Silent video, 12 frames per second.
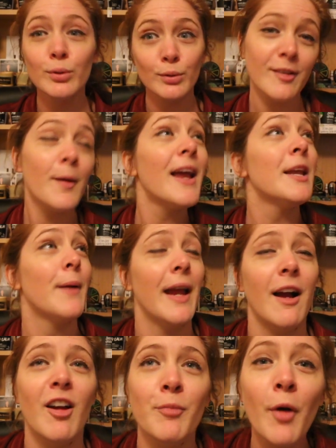So
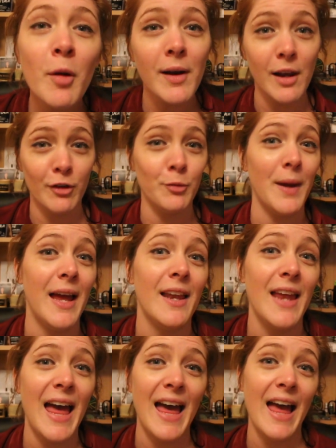anyway, I broke my Lush
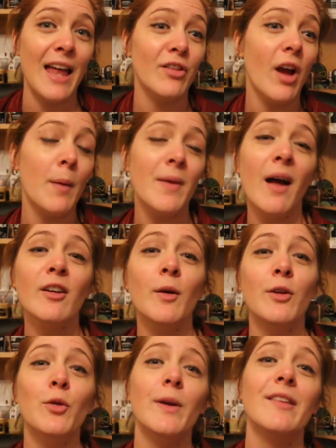ban and I'm now
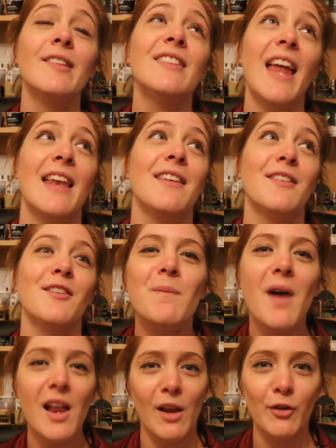going to extend
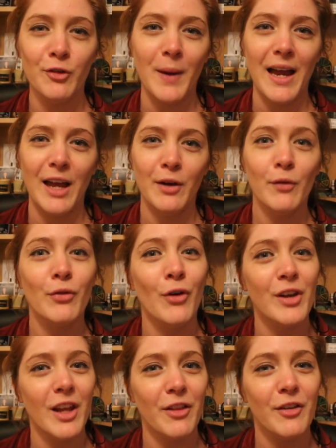my Lush ban for
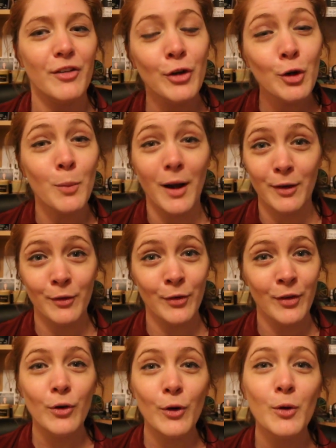another 2
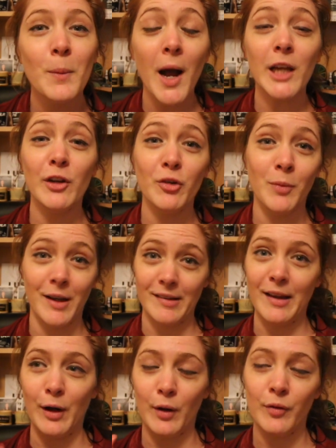months to punish
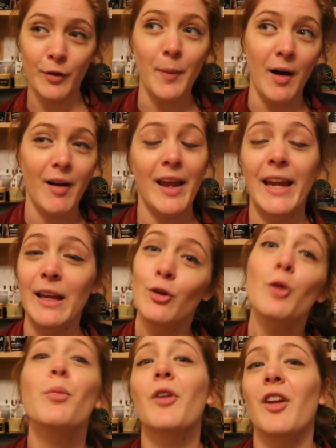myself for buying
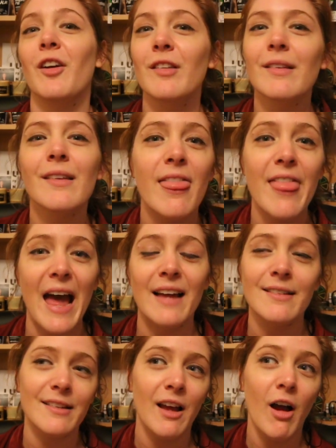2 products
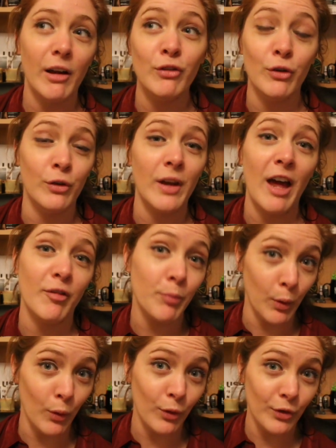that I shouldn't have
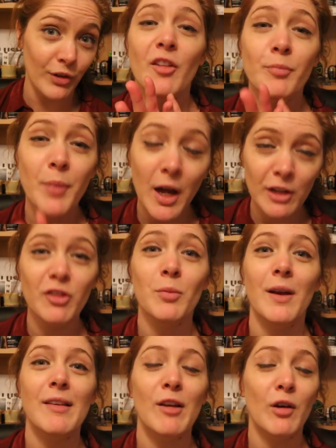bought. I've punished
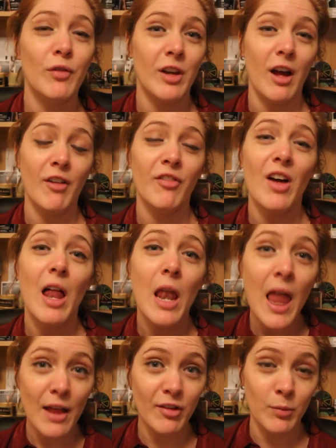myself enough.
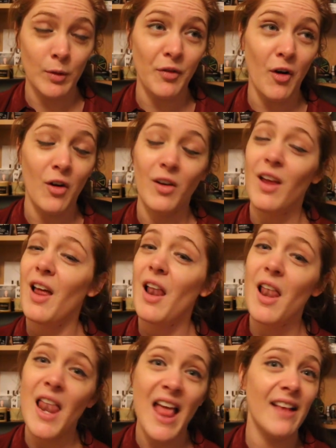Let's move on.
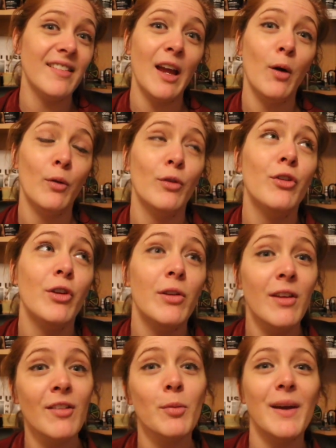Let's get on to
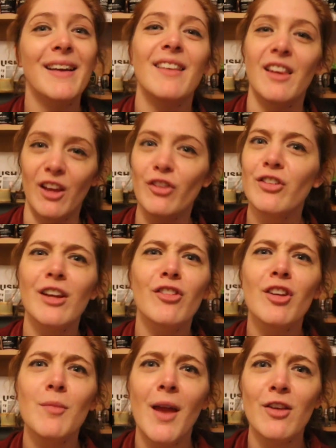this week's Lush
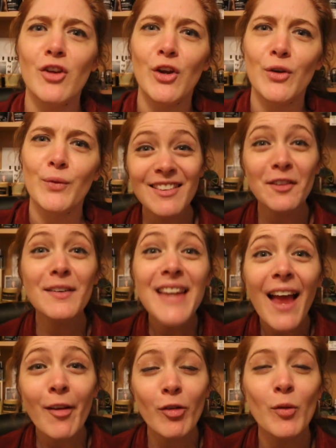Kitchen menu. So
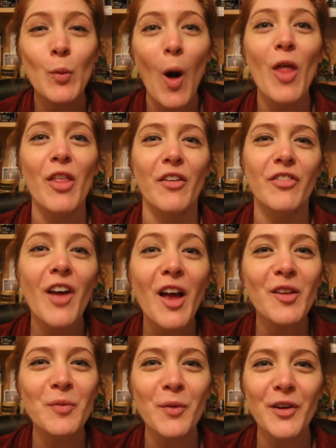guess what the
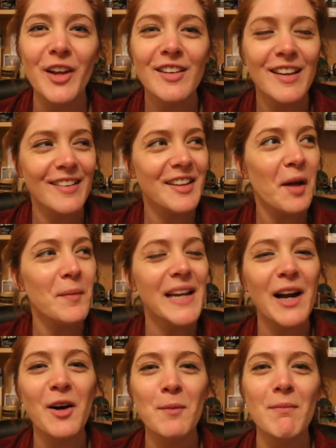first product is coming
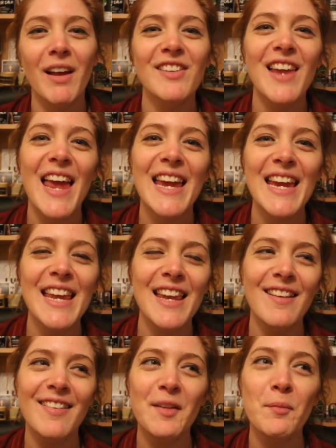out on Monday? It
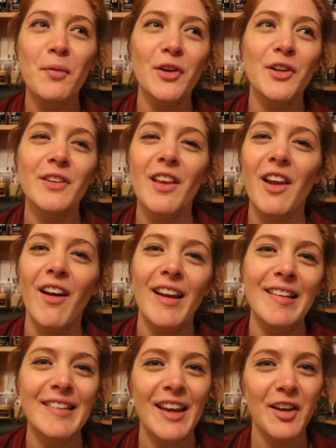is the product that I
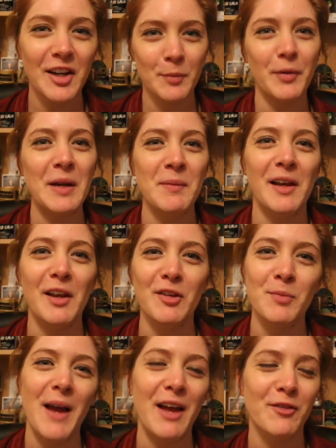said I could break my
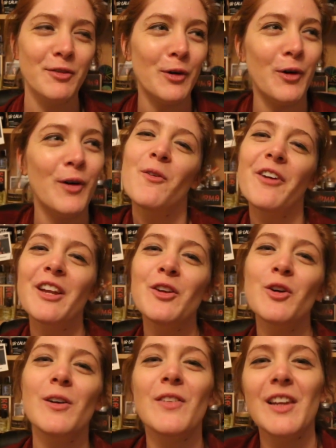Lush ban for. Or
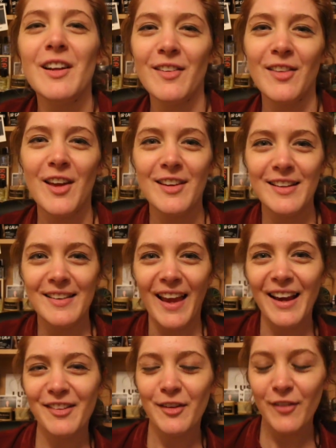ignore the last 30
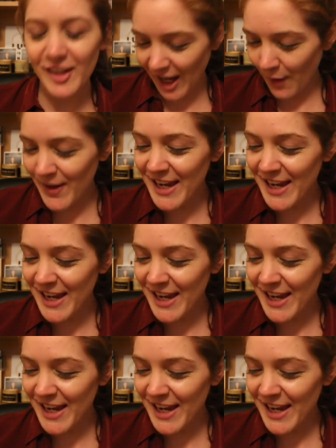seconds of video.